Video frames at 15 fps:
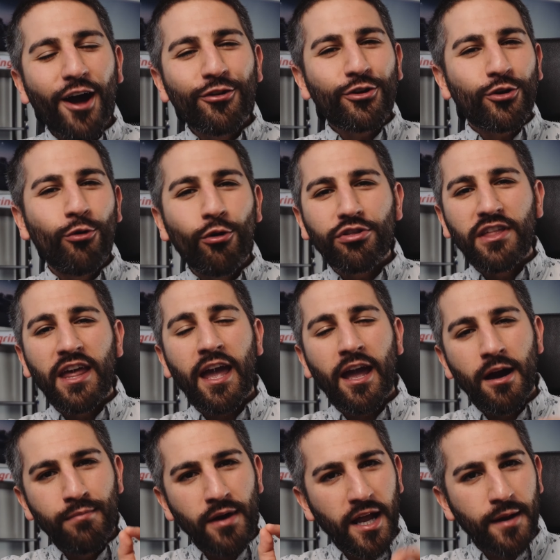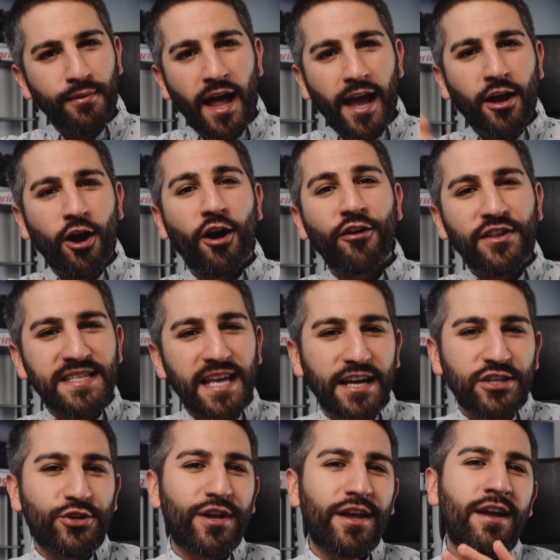other cool thing about a black car that's
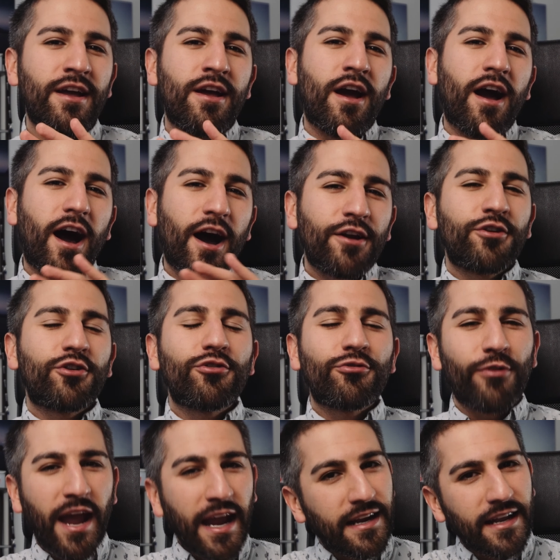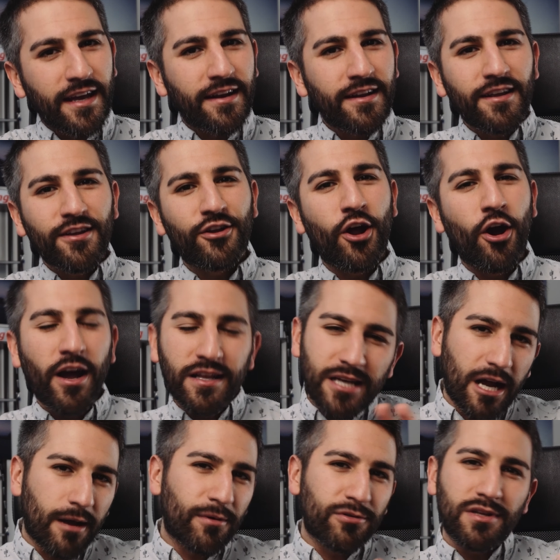actually underrated, I
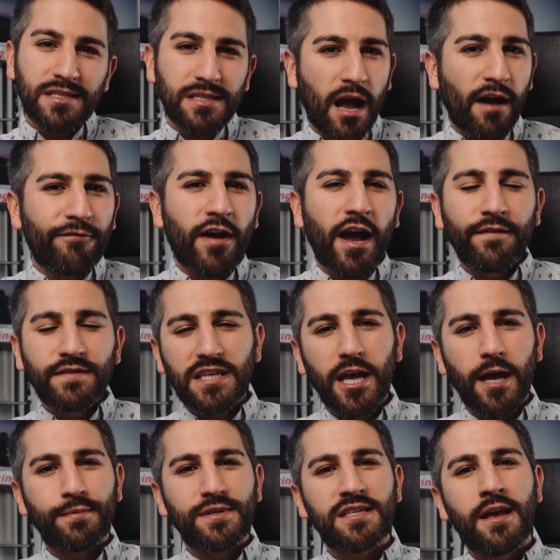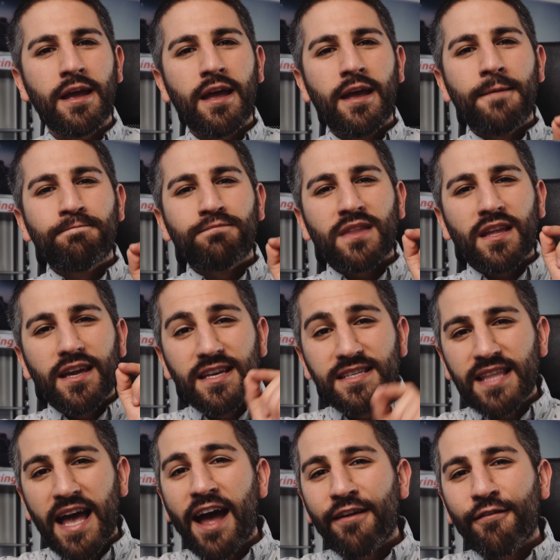talk about these top 5 tips,
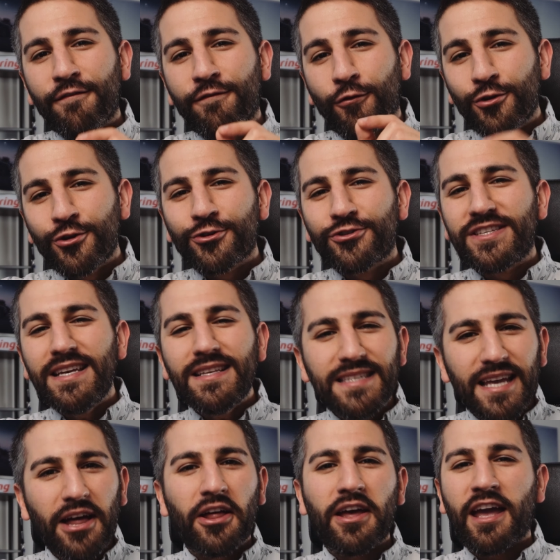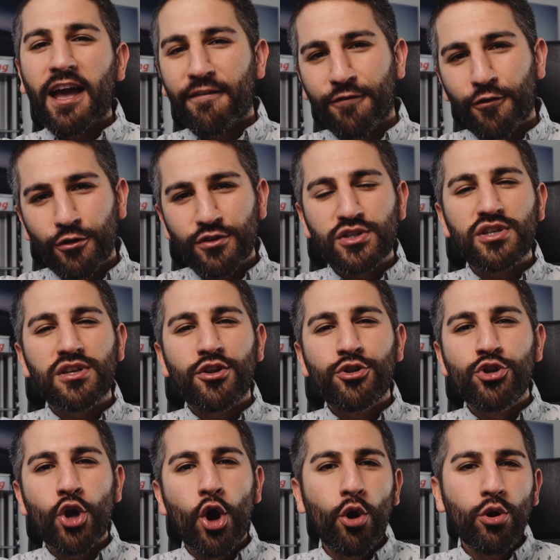is that for your detailing efforts,
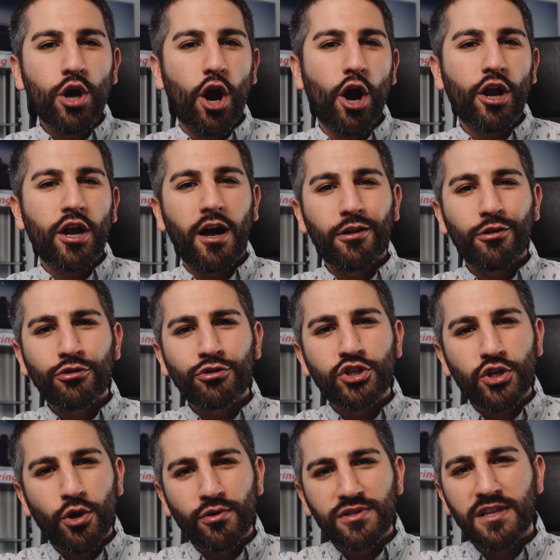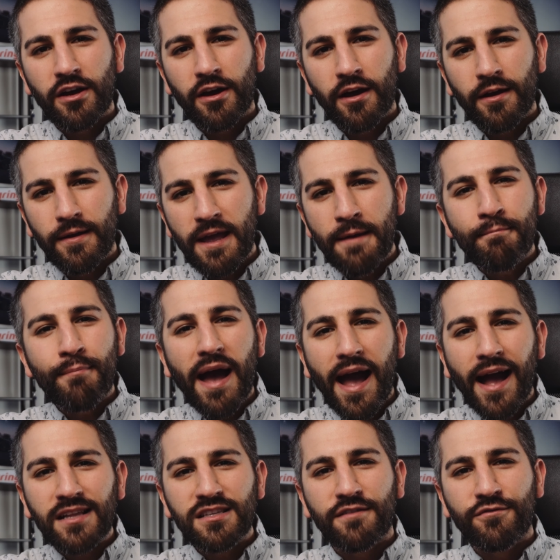no car color shows the
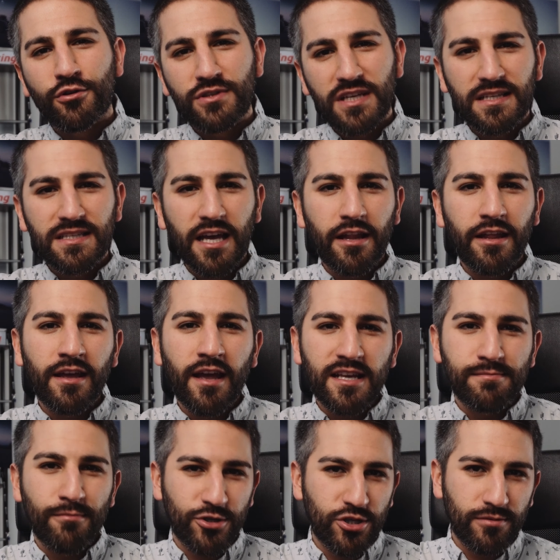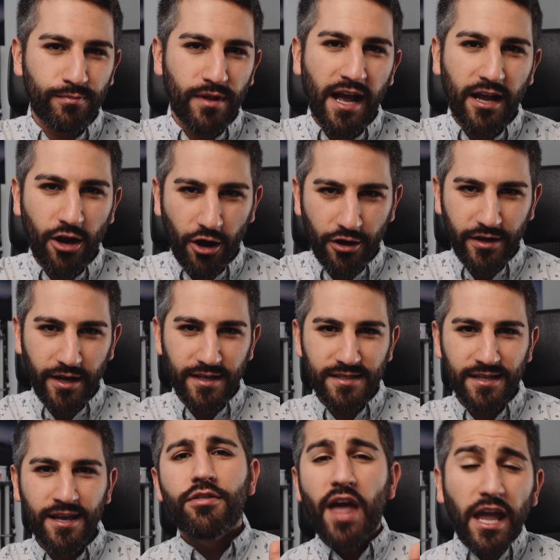impact of your detailing as much as black car
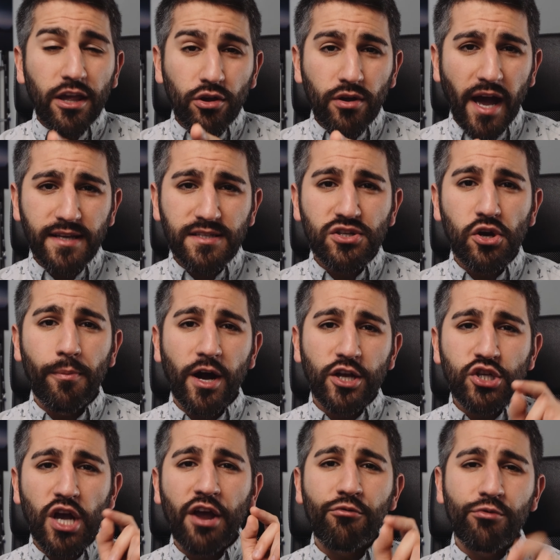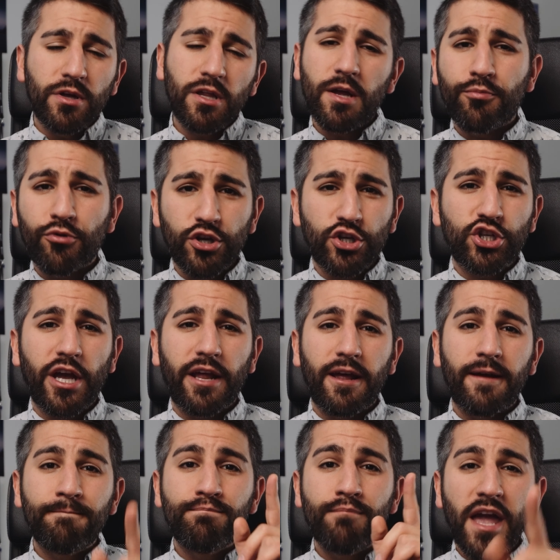does. Thank you guys so much. I really appreciate
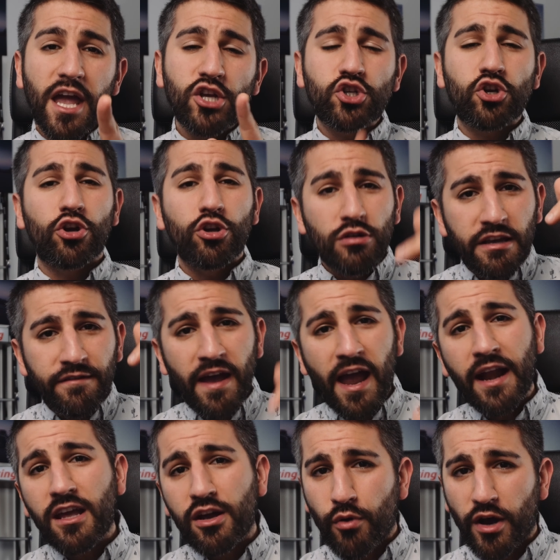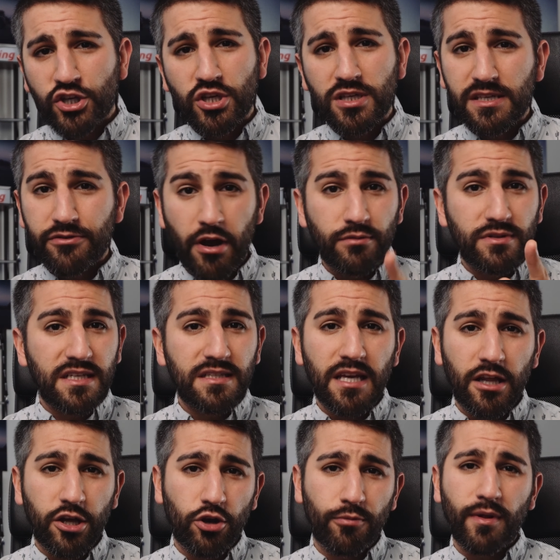it. Make sure you leave any questions around
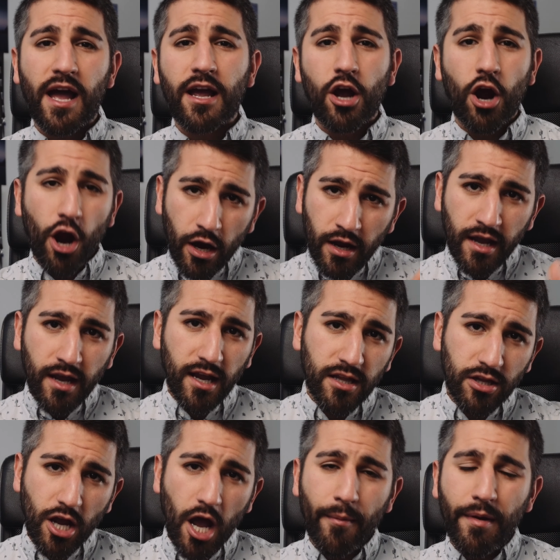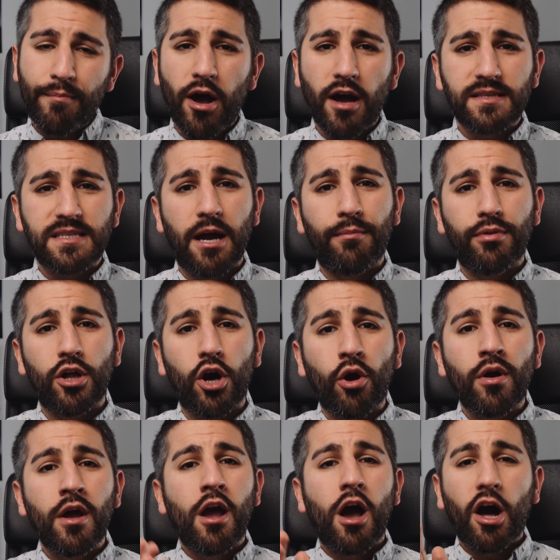detailing your black car in the comment box down
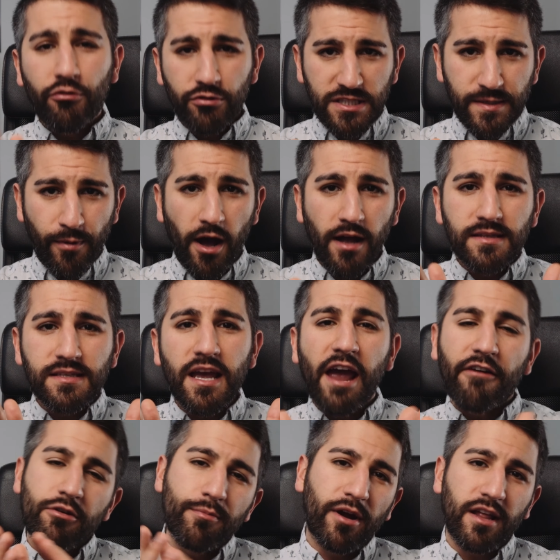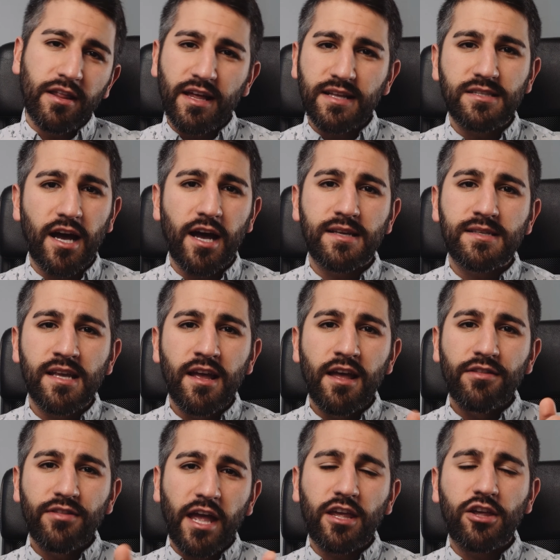below. I'll respond to everybody that does.
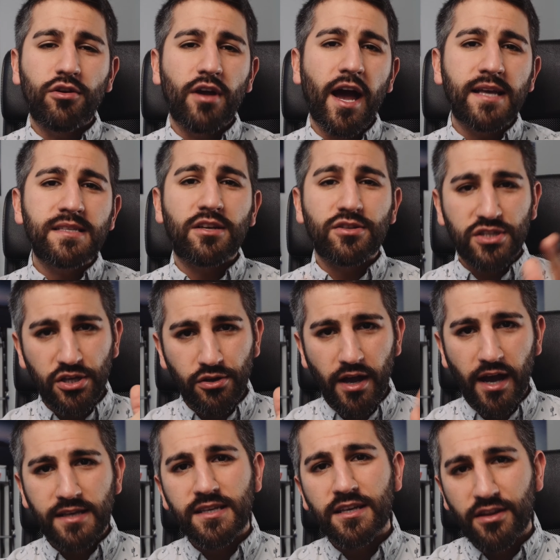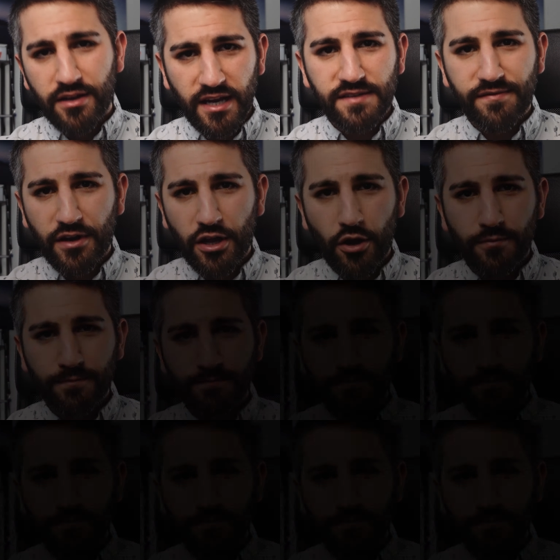Thank you guys. I'll see you guys in the next video.